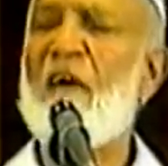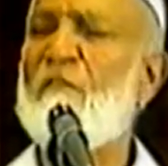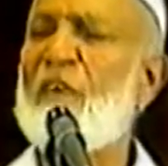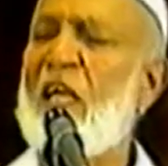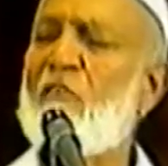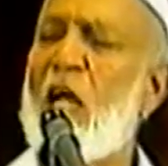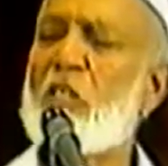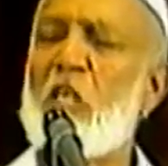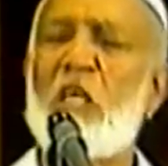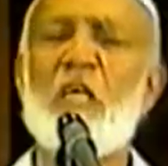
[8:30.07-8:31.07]
every
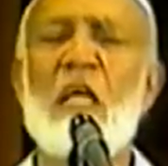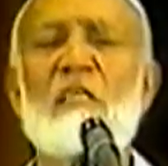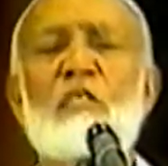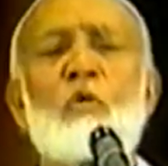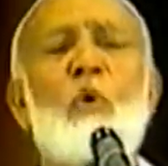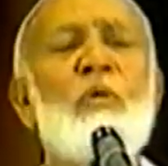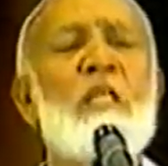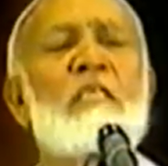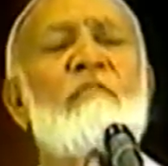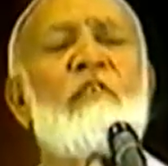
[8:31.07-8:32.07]
translation has
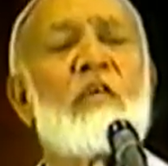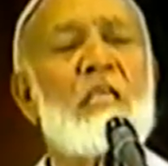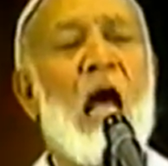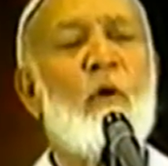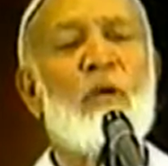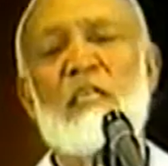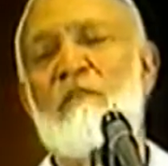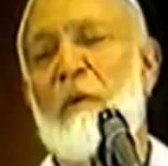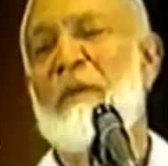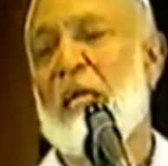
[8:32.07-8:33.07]
thrown this verse out as
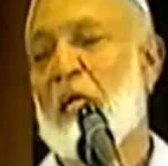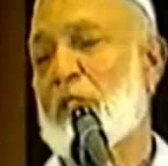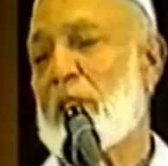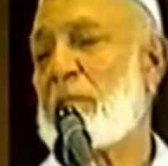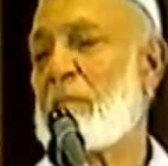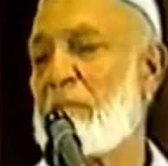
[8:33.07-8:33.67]
a fabrication.